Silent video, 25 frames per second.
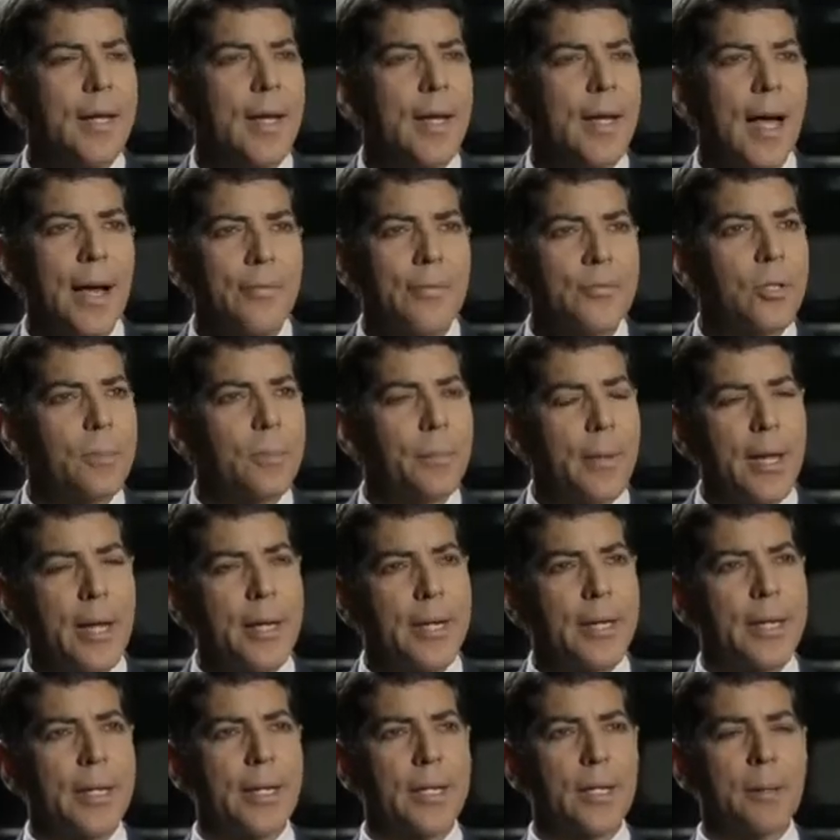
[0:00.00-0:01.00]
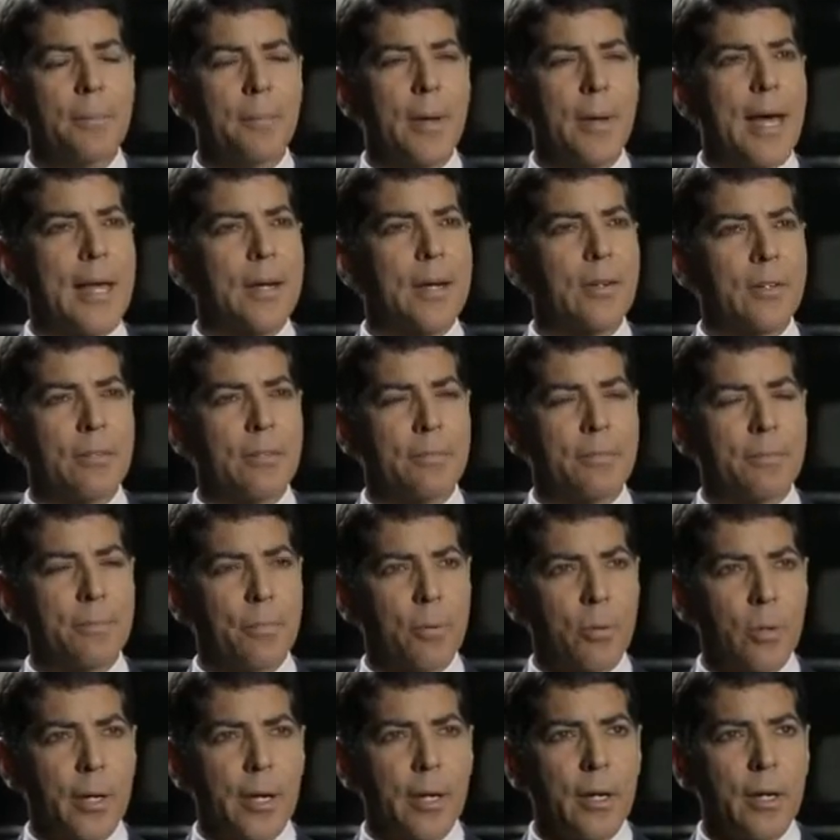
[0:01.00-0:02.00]
After making it a matter of
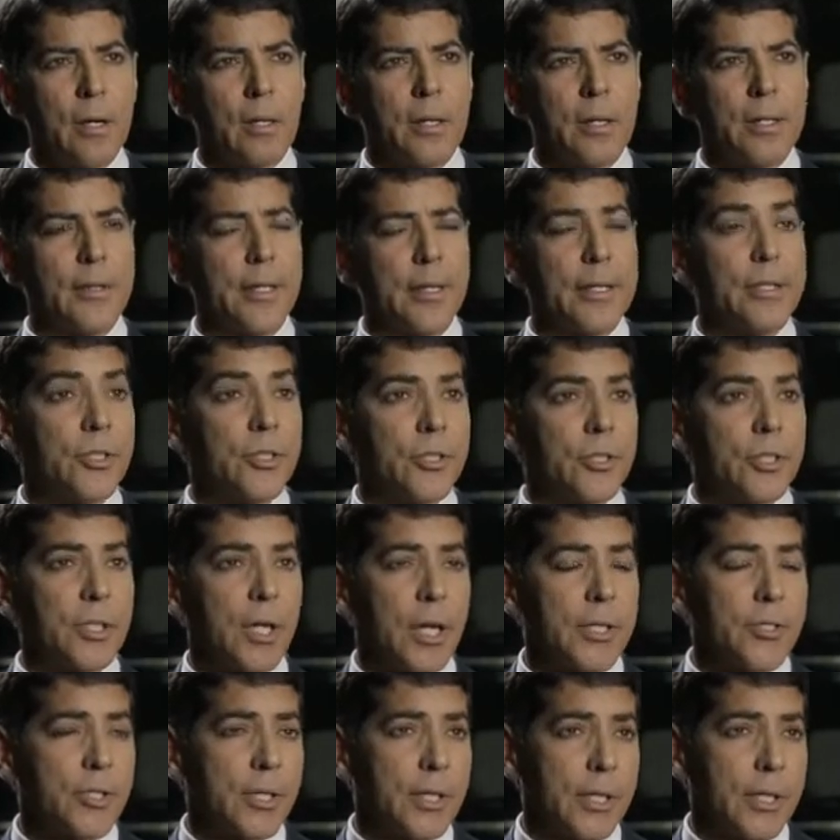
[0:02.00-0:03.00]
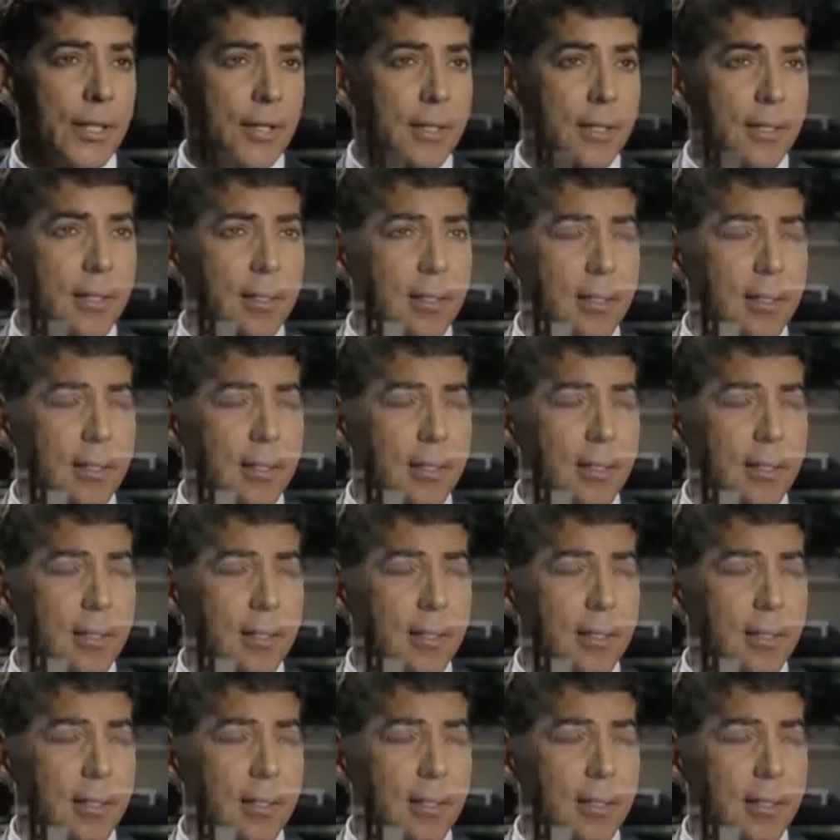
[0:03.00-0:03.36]
prayer and then discussing it,